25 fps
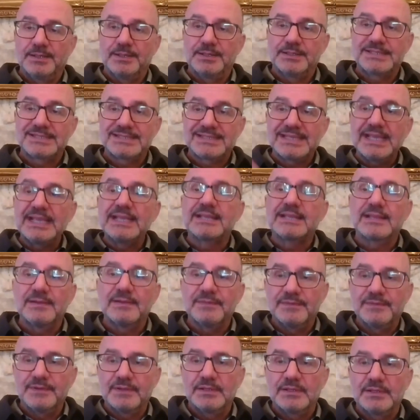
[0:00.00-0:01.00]
state
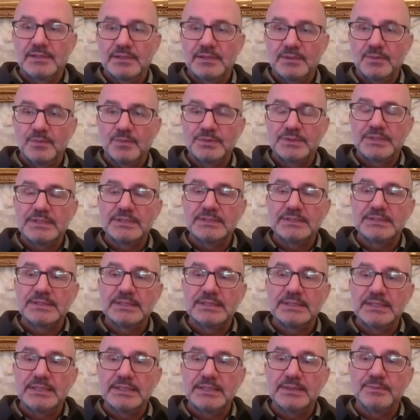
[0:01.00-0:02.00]
level, within
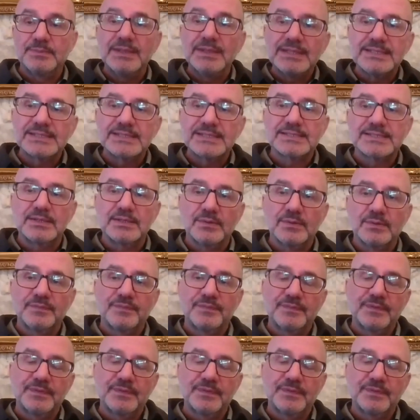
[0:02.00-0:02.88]
the Ministry of